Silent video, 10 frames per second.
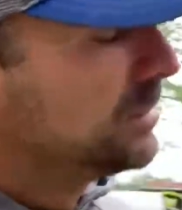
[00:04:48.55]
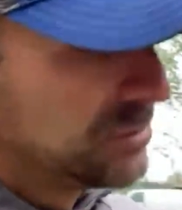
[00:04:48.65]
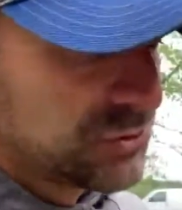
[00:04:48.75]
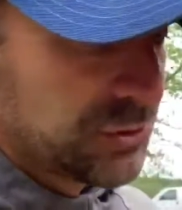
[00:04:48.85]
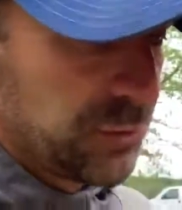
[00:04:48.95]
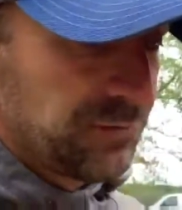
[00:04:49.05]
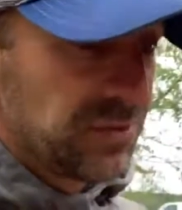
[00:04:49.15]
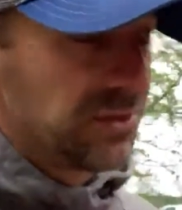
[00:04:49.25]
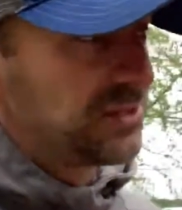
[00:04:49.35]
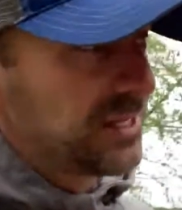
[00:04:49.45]
So
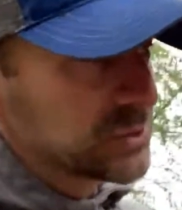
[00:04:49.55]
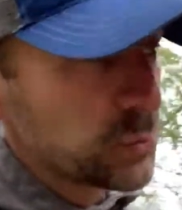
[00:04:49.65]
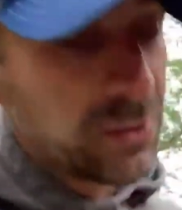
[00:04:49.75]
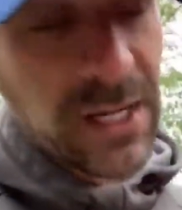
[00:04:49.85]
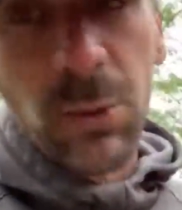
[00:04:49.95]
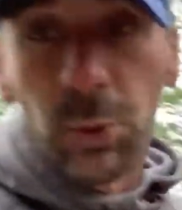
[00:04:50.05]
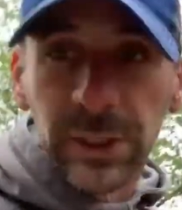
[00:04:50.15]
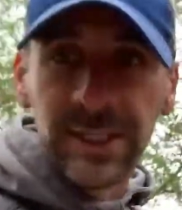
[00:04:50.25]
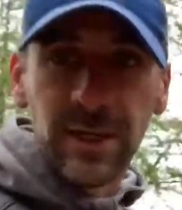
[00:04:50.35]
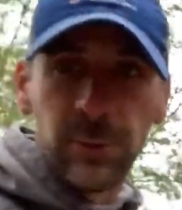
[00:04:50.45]
that's what I'm
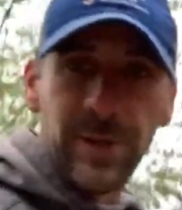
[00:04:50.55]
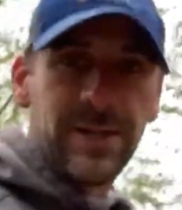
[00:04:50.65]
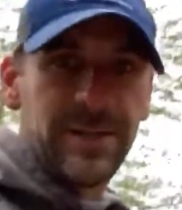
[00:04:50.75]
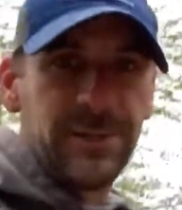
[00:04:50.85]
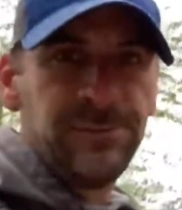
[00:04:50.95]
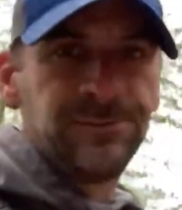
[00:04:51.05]
working on right now.